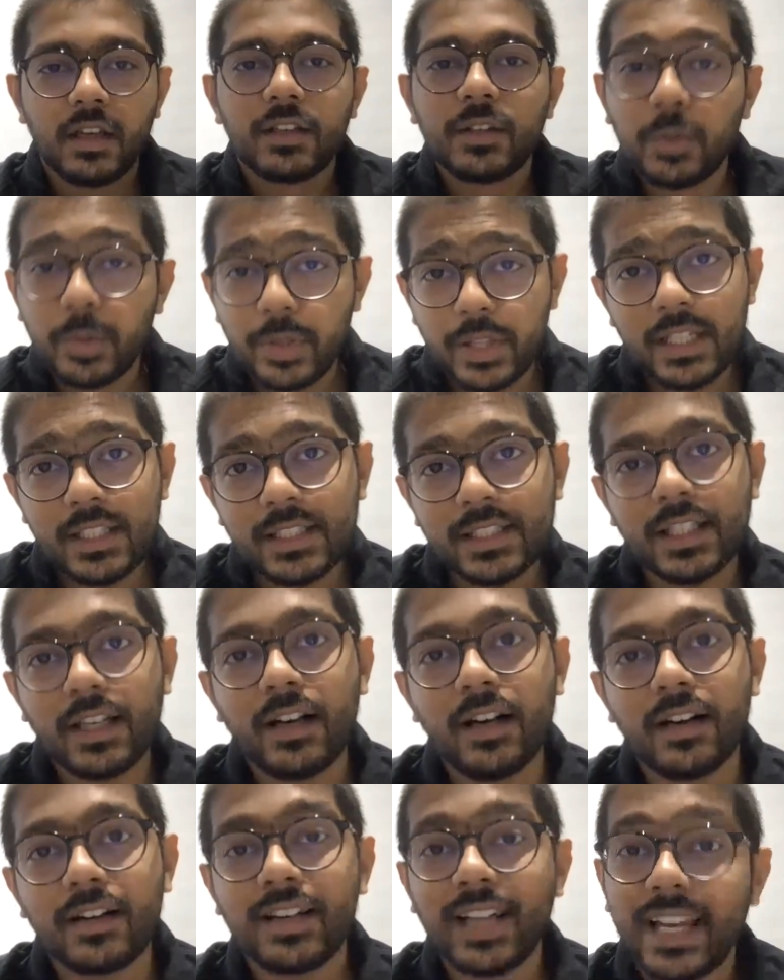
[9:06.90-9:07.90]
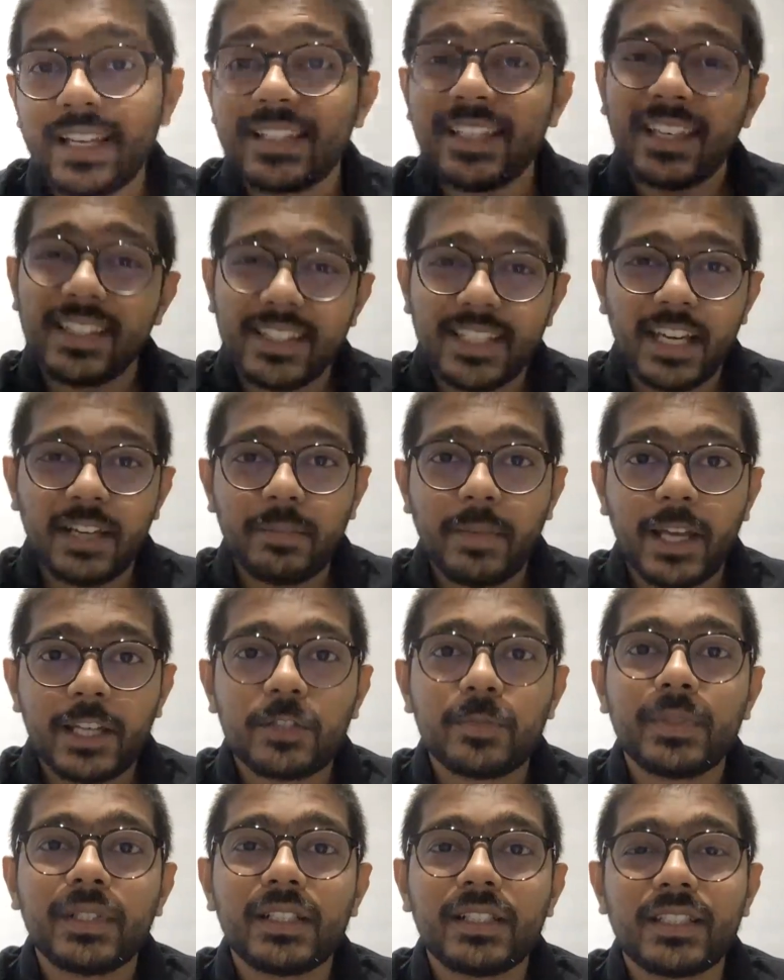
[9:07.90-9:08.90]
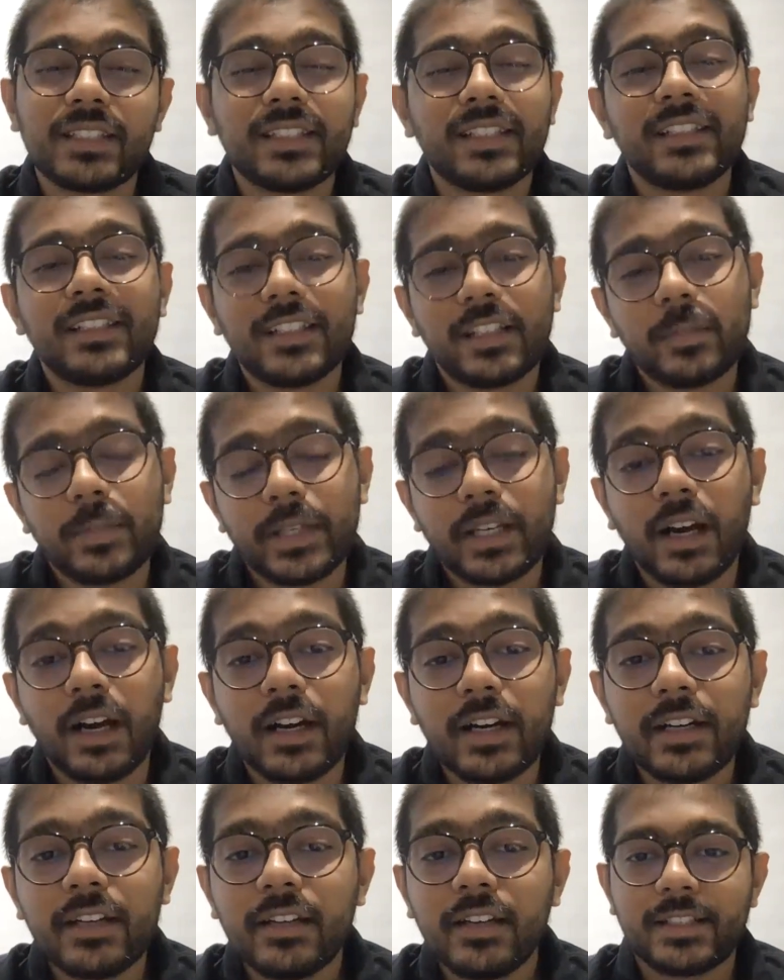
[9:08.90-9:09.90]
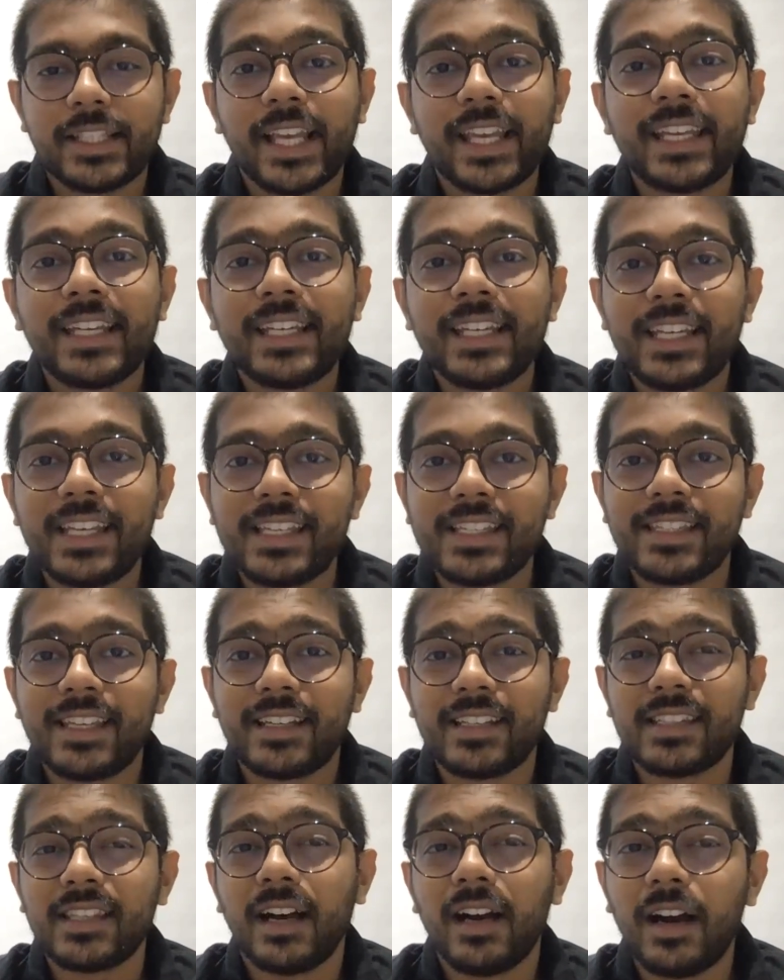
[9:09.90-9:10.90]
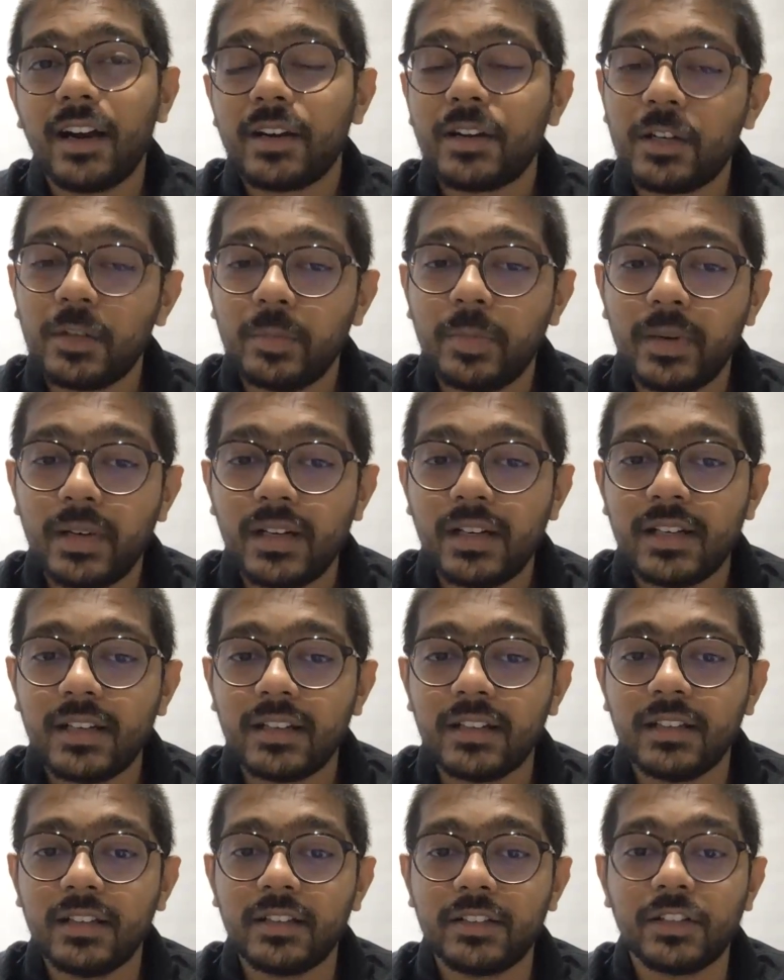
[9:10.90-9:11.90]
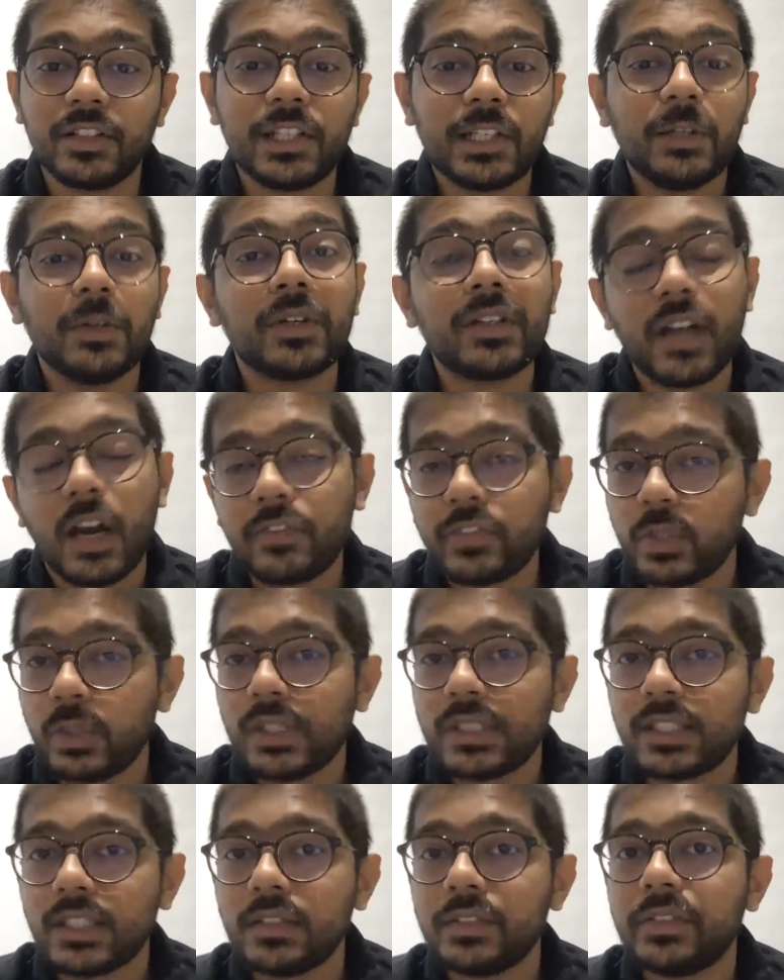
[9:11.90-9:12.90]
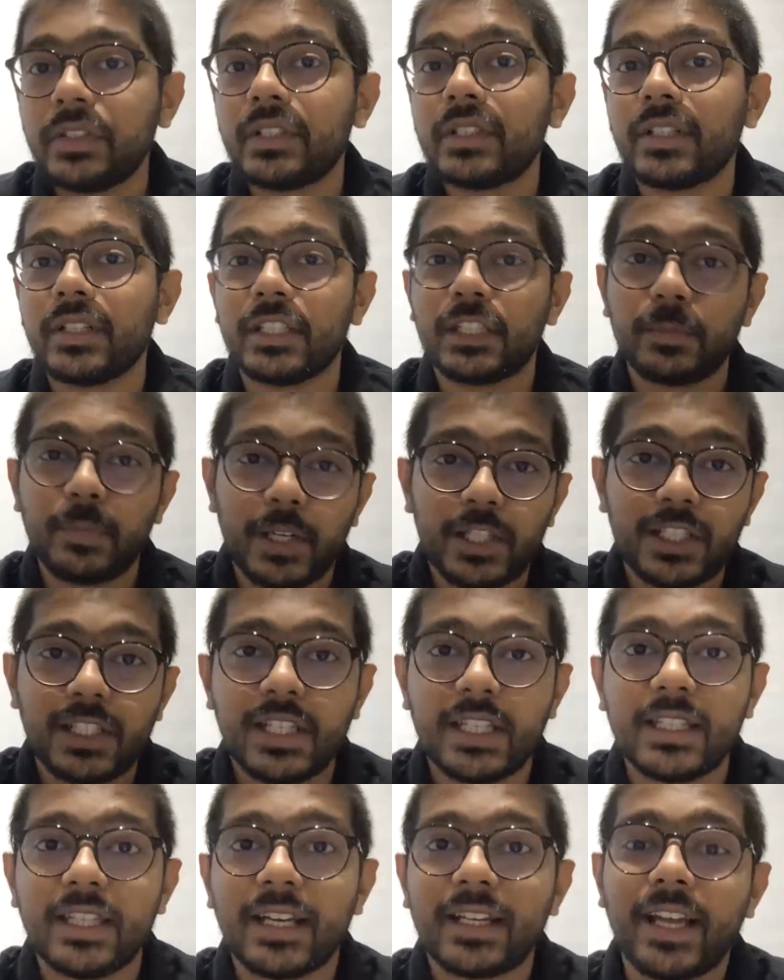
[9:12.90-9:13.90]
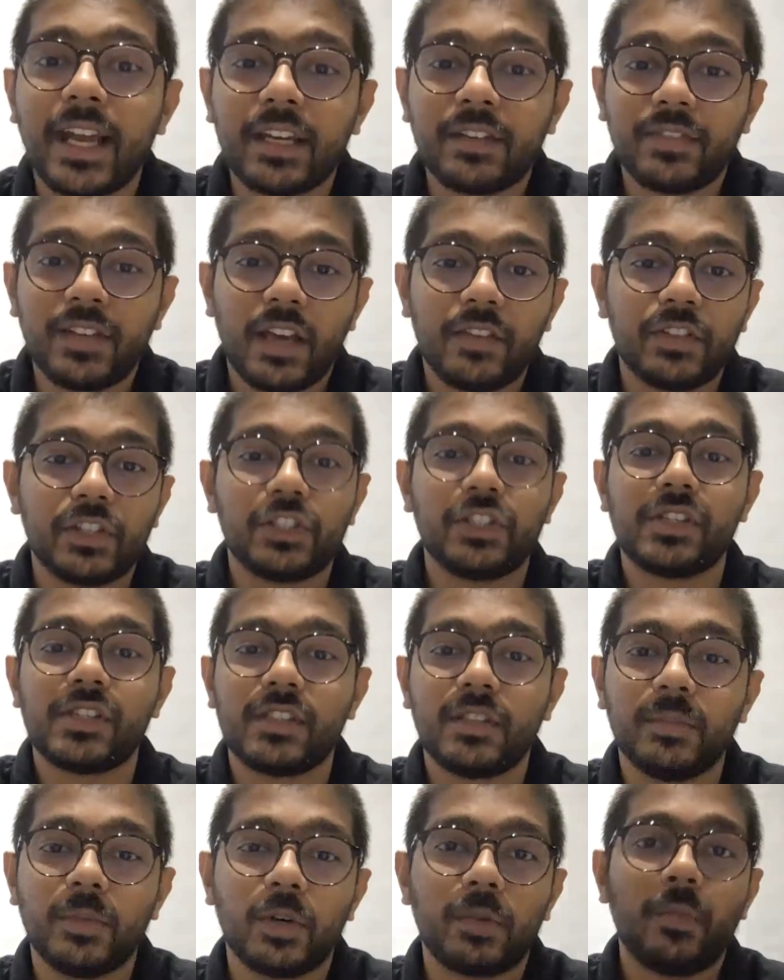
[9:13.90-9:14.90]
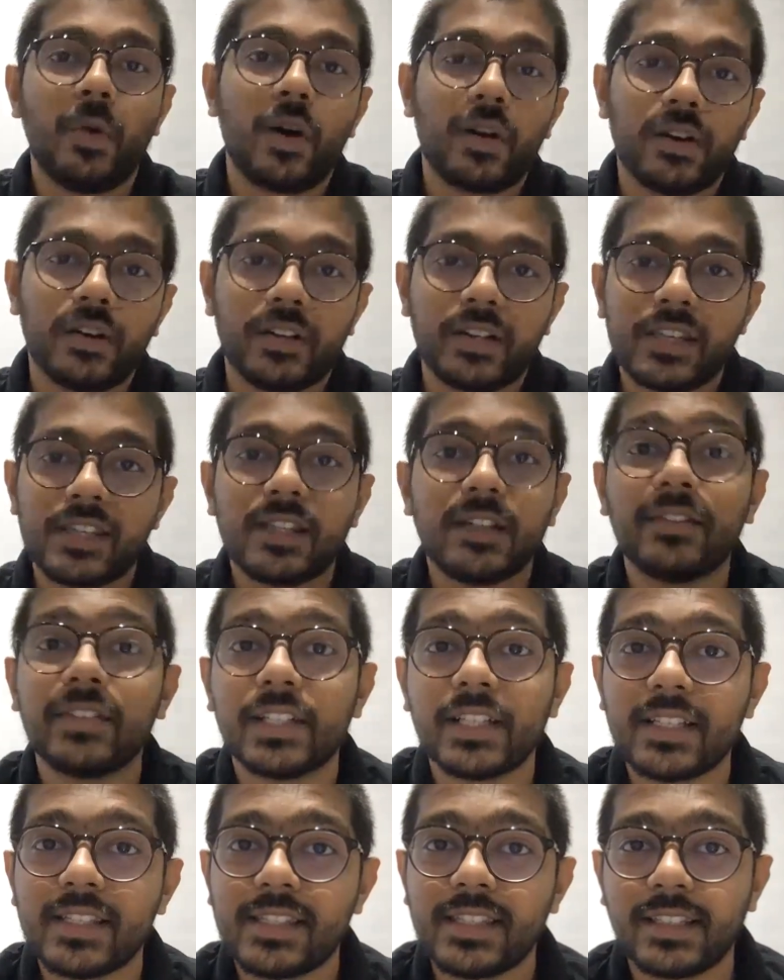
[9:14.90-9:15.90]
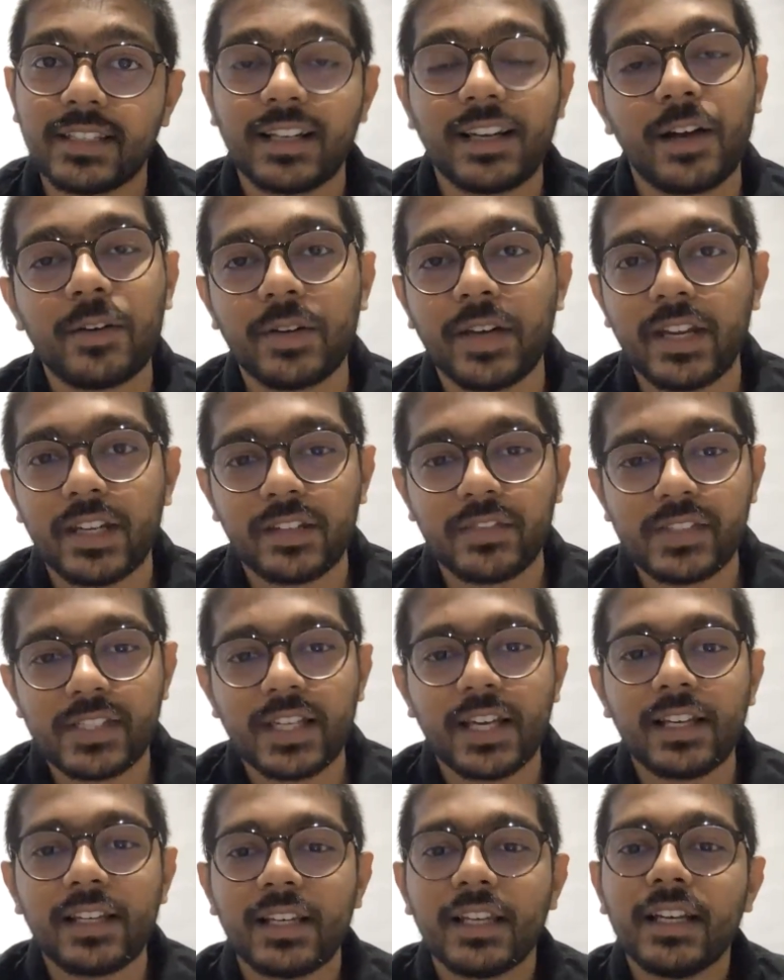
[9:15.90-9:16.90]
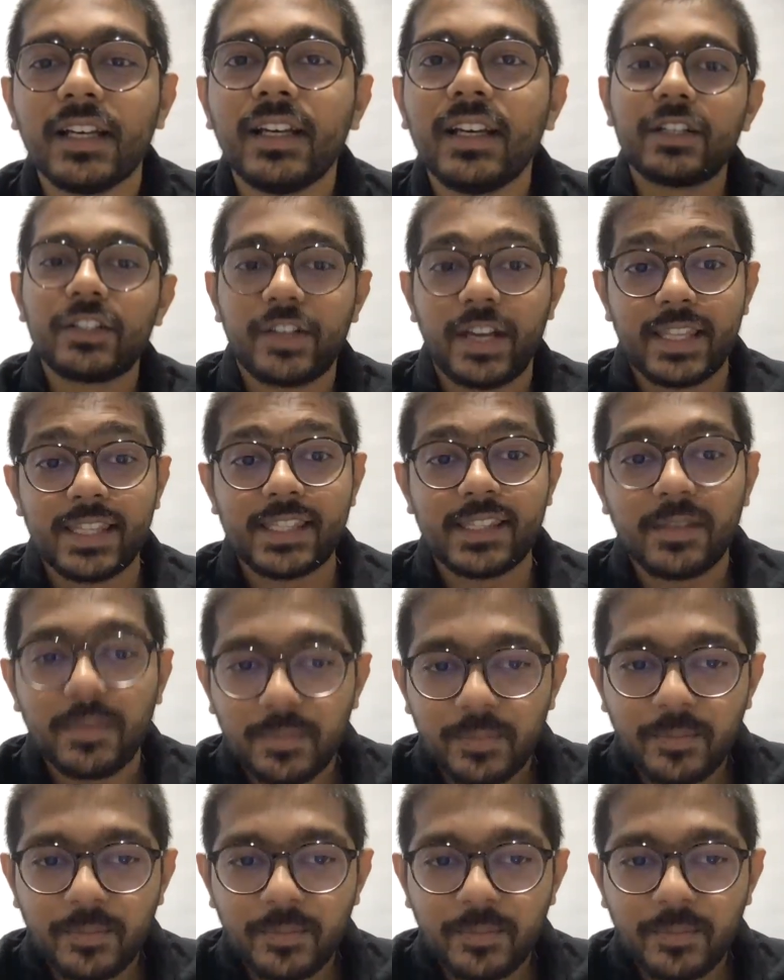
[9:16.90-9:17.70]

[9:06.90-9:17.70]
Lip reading: Two things, client-side state management is still a little bit hard. Second is that it's hard to build a really good GraphQL server, especially that kind of leverages the more modern serverless and cloud-native style trends.